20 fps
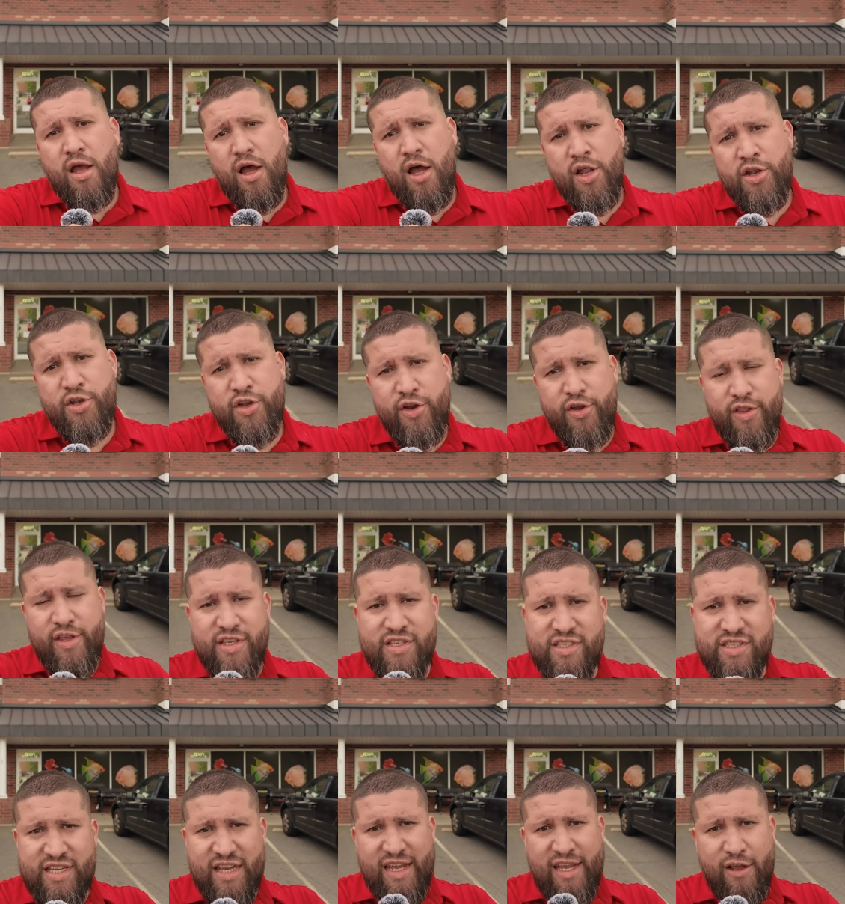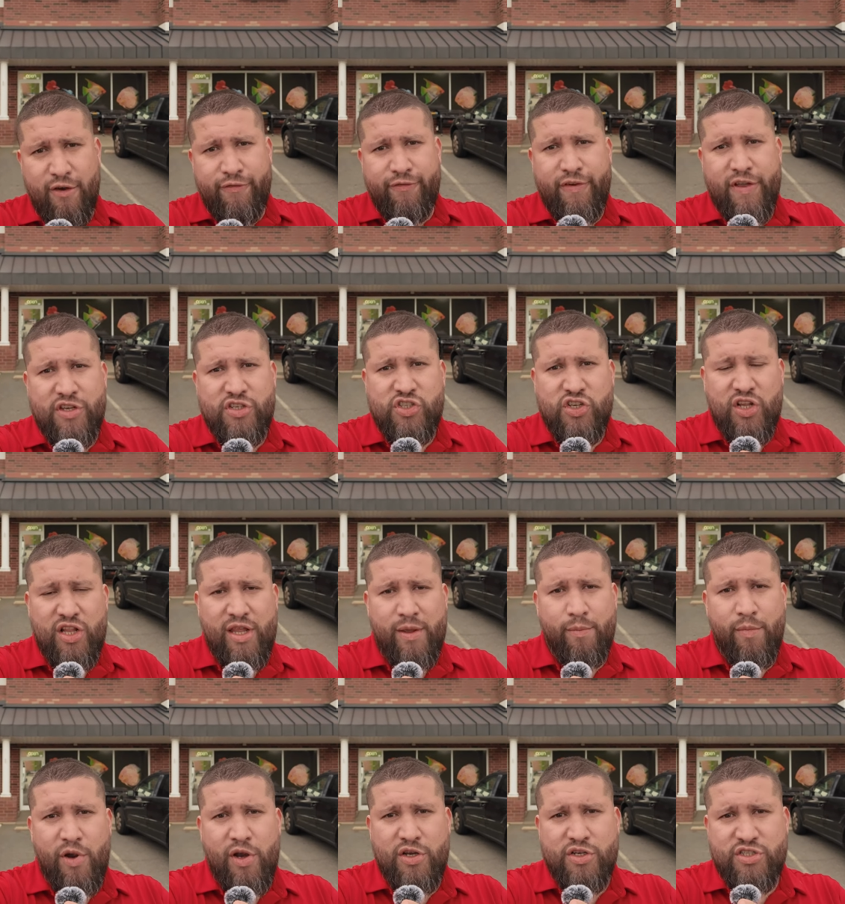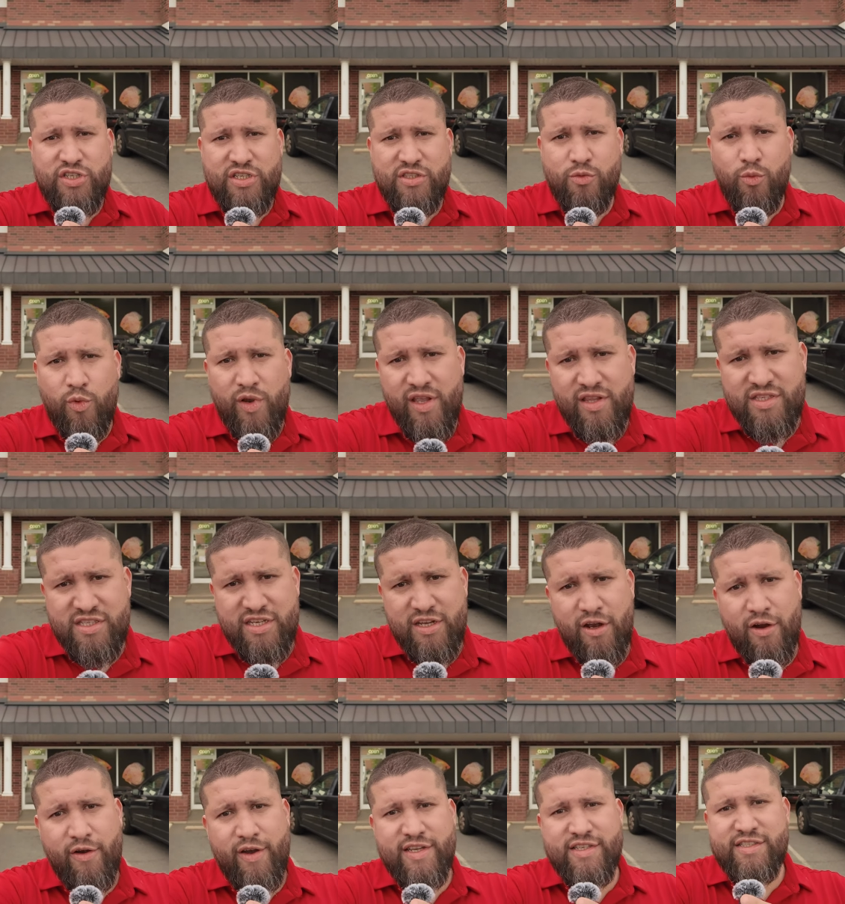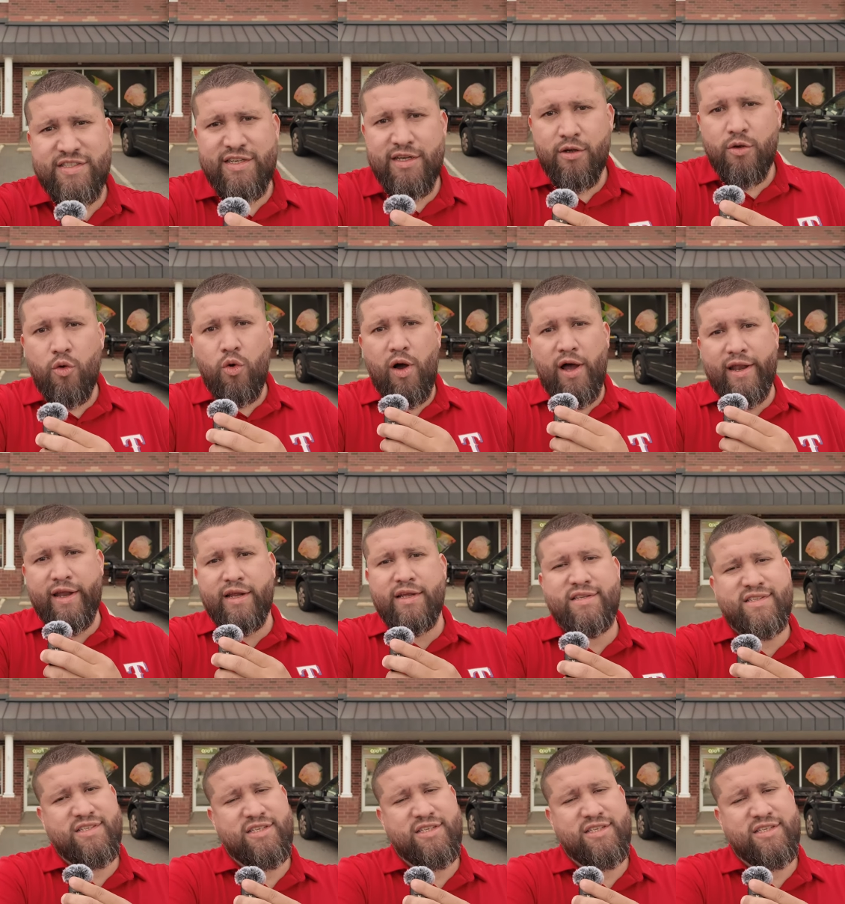Under the Sea officially merges with TRSC Aquatics.